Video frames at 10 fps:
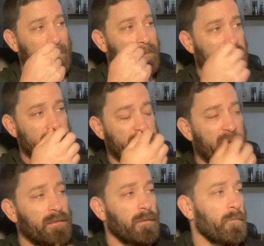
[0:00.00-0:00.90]
just
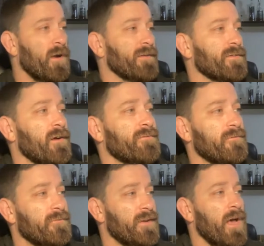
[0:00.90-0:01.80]
beating the brakes off
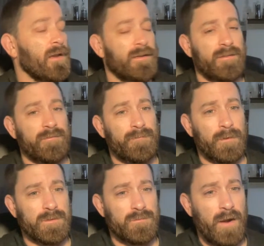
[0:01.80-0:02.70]
of Venata in the
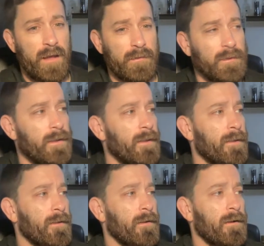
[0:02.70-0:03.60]
first round.
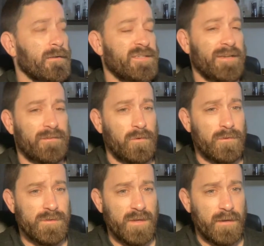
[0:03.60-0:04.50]
Jason
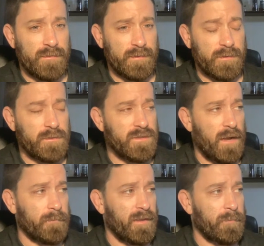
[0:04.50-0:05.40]
Herzog did a good
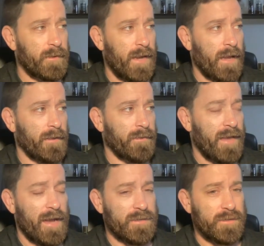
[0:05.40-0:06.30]
job keeping an eye on the
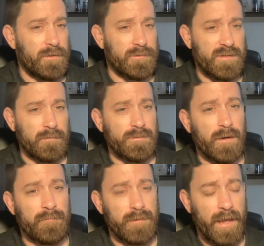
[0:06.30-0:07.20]
action. He knows how
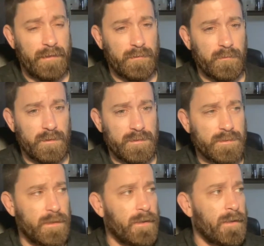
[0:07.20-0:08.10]
tough Lando is.
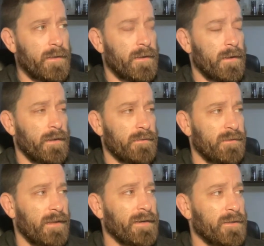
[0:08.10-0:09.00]

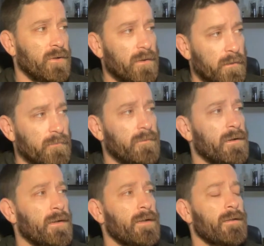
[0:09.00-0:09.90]
Let it go.
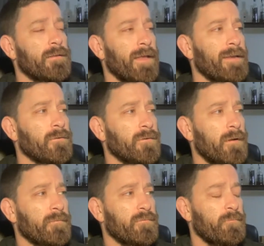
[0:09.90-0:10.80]
Lando
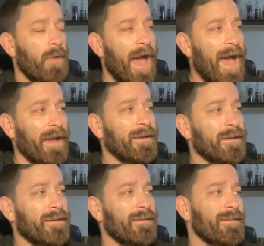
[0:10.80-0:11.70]
comes back